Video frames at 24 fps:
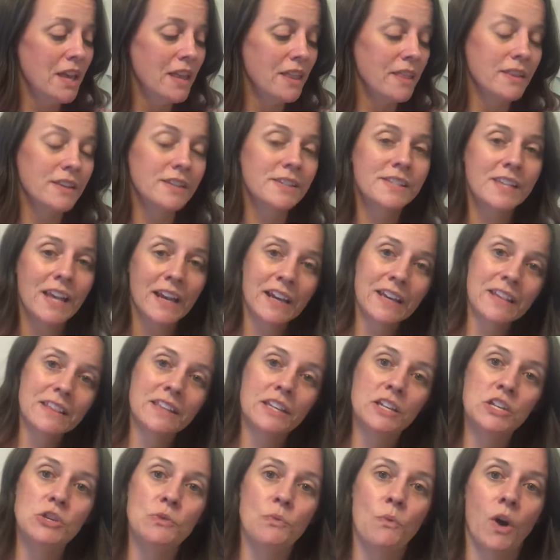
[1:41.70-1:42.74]
The second
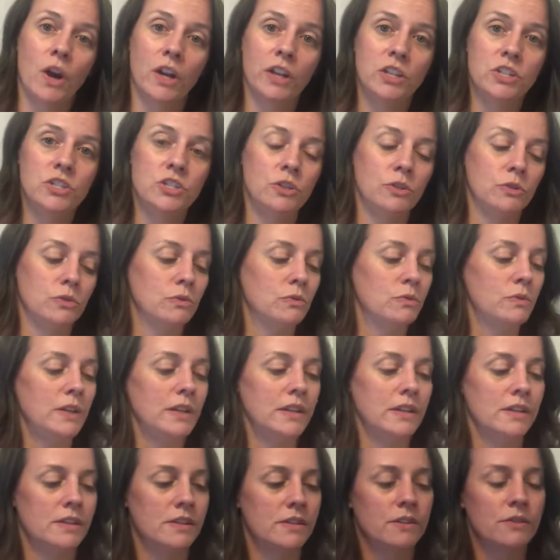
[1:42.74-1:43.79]
thing you want to do
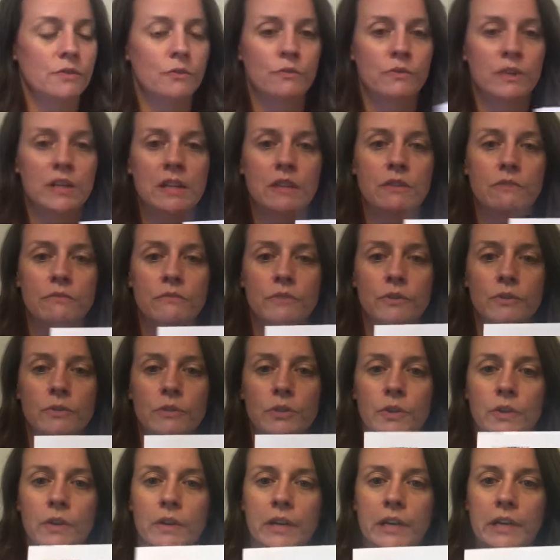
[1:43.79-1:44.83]
is read through
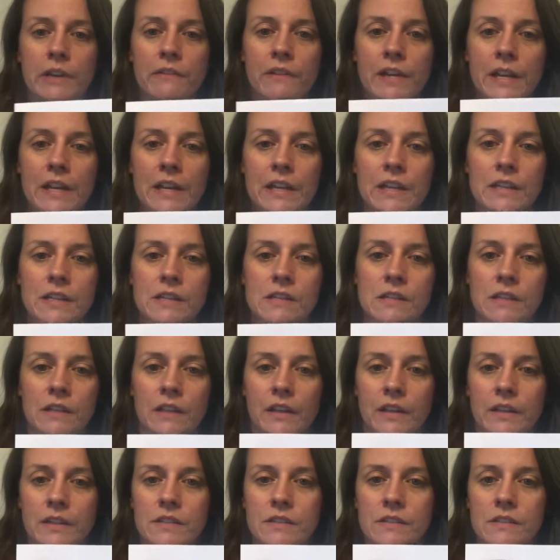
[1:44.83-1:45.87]
your ingredients
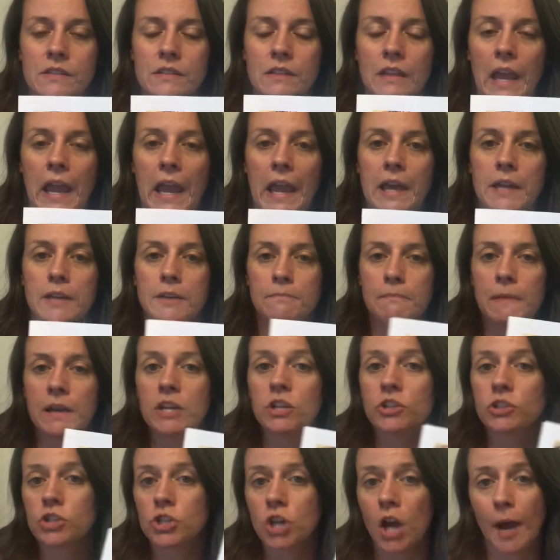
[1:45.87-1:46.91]
list and make
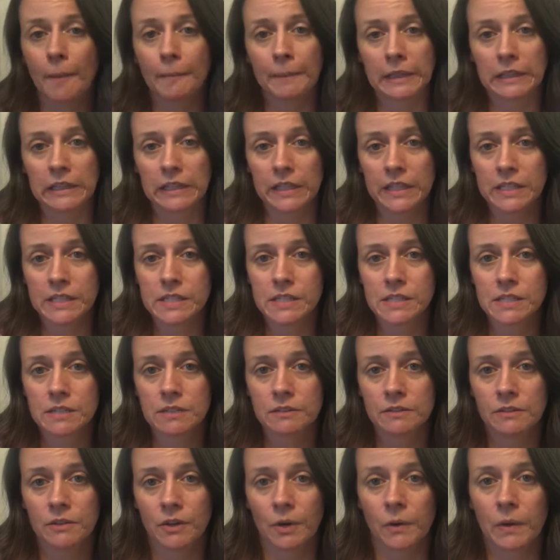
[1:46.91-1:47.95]
your shopping list,
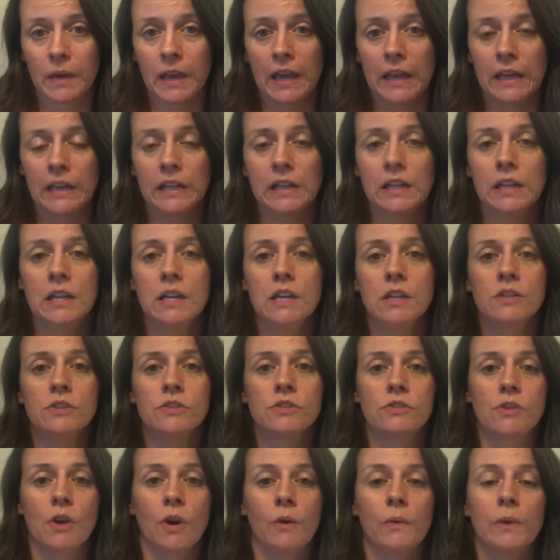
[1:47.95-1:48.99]
okay?
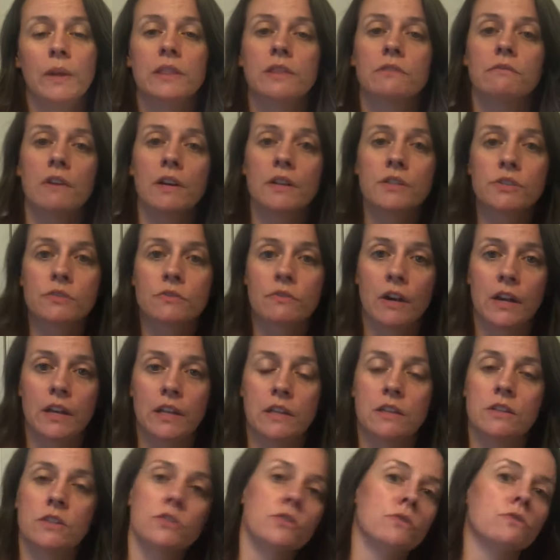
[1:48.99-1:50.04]
So in the restaurant
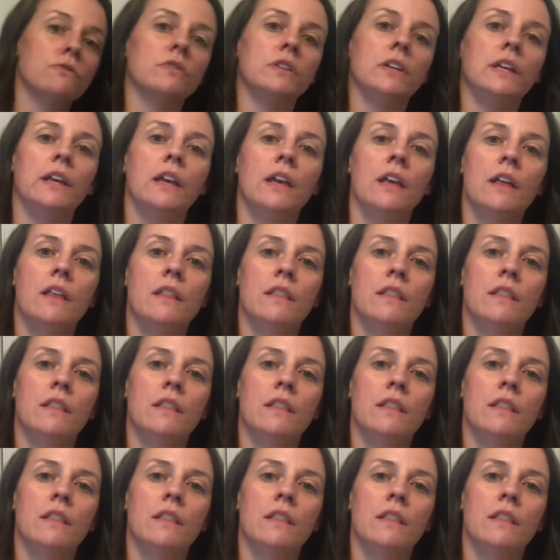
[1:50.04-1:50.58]
industry,